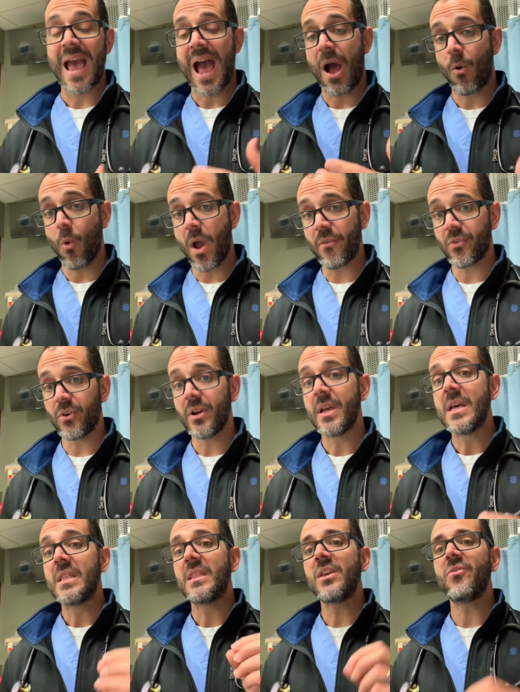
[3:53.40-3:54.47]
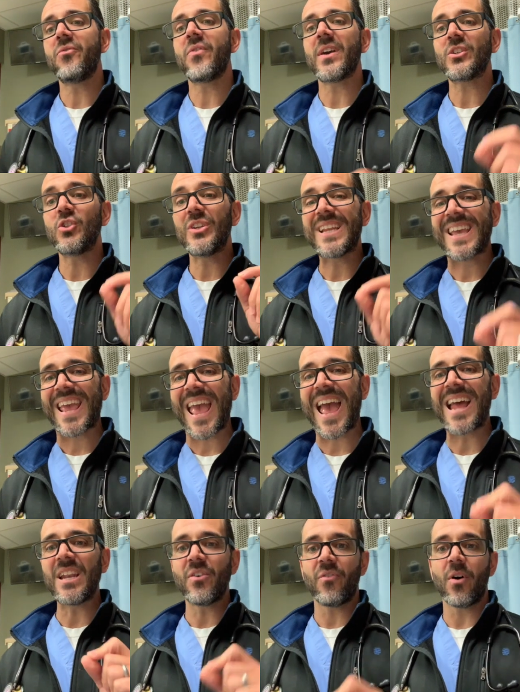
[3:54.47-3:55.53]
However, the infection
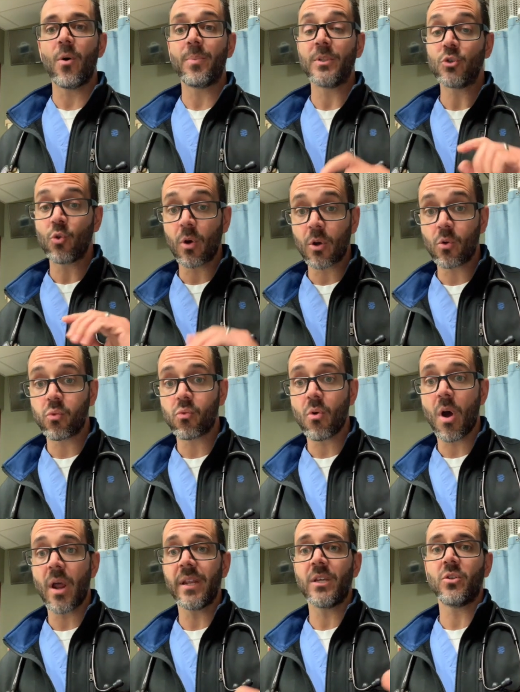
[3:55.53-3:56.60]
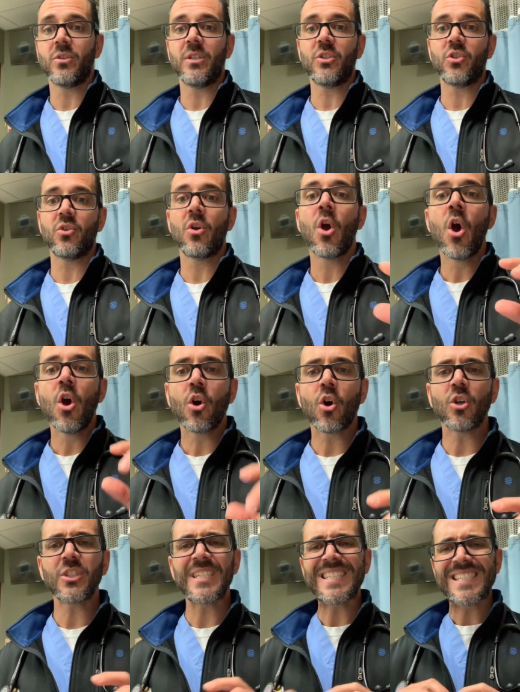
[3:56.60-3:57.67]
can develop into a chronic condition
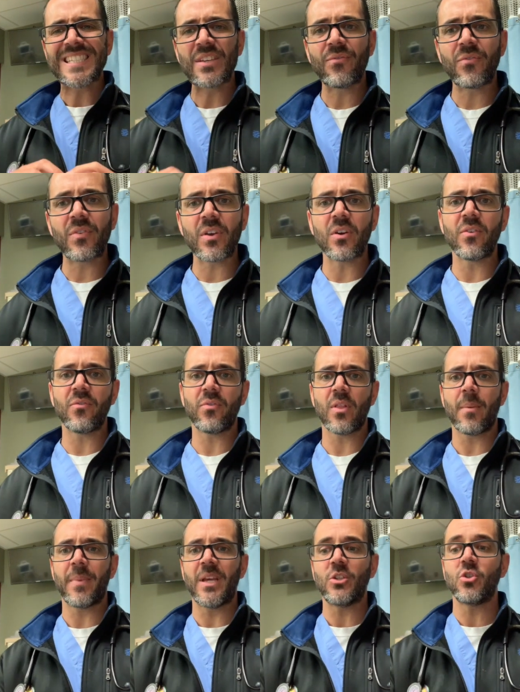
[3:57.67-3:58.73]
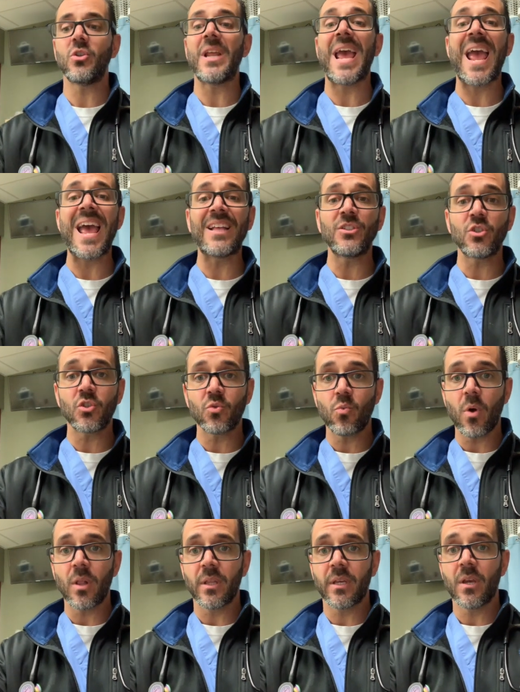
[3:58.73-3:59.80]
causing severe inflammation and
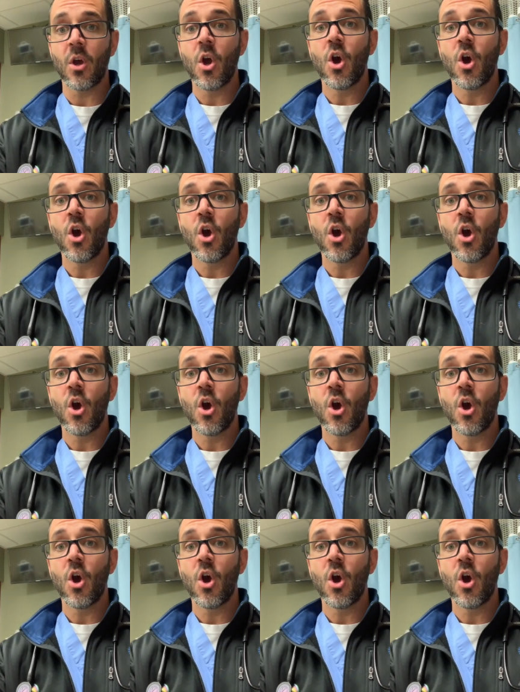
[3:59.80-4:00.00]
swelling